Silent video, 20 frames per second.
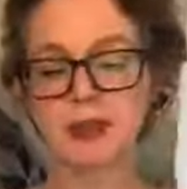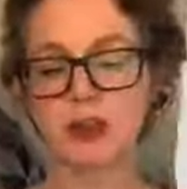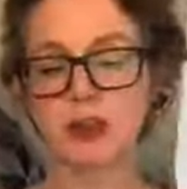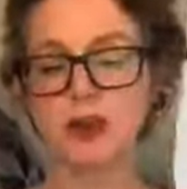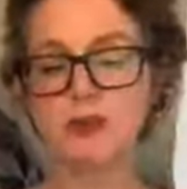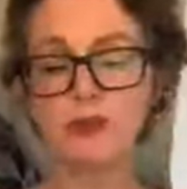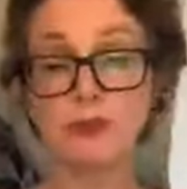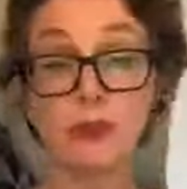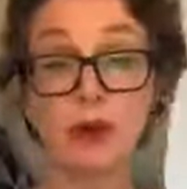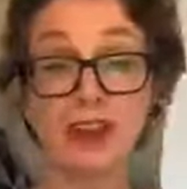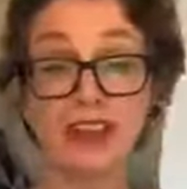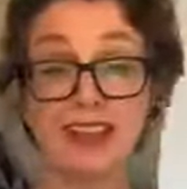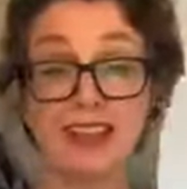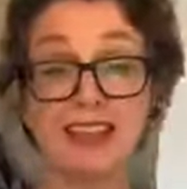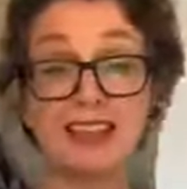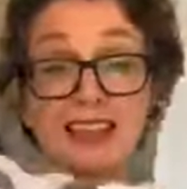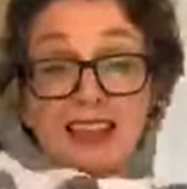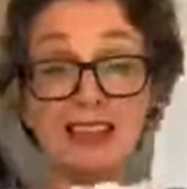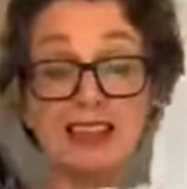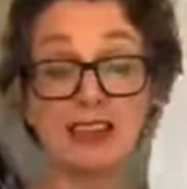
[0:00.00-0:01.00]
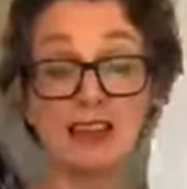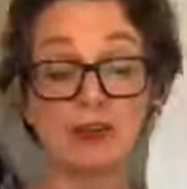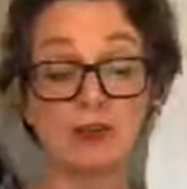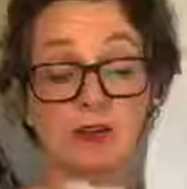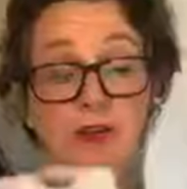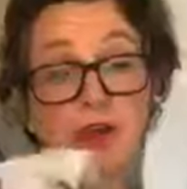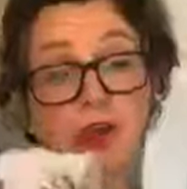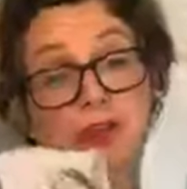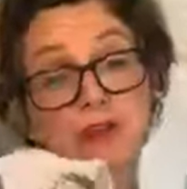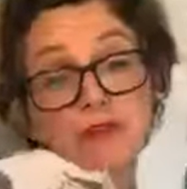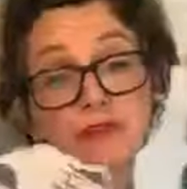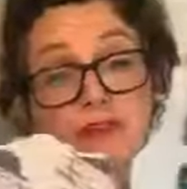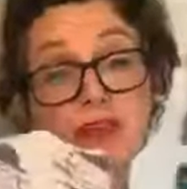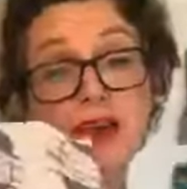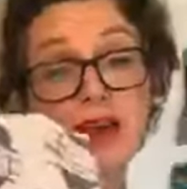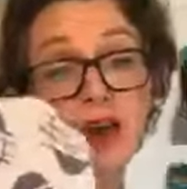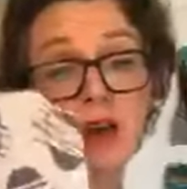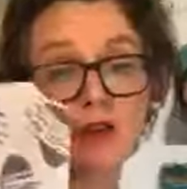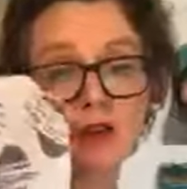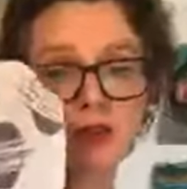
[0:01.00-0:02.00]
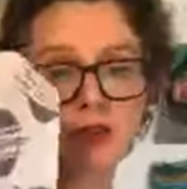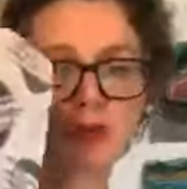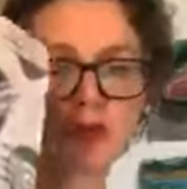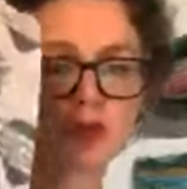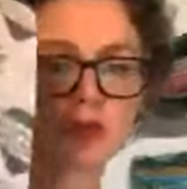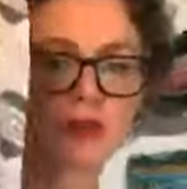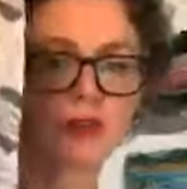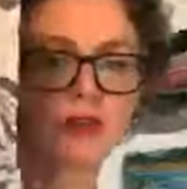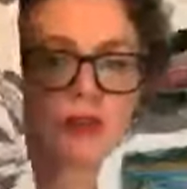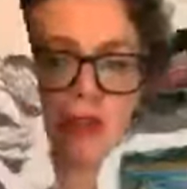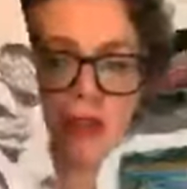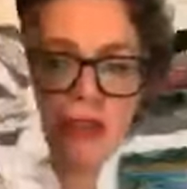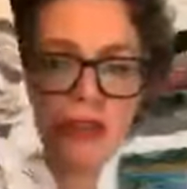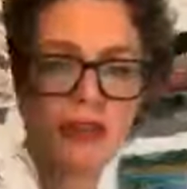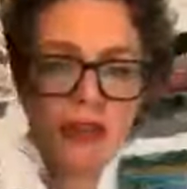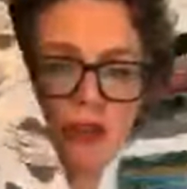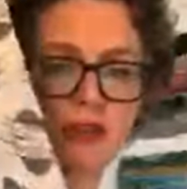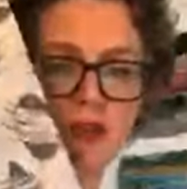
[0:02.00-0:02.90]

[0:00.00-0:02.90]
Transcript: off-white linen, a kind of natural linen.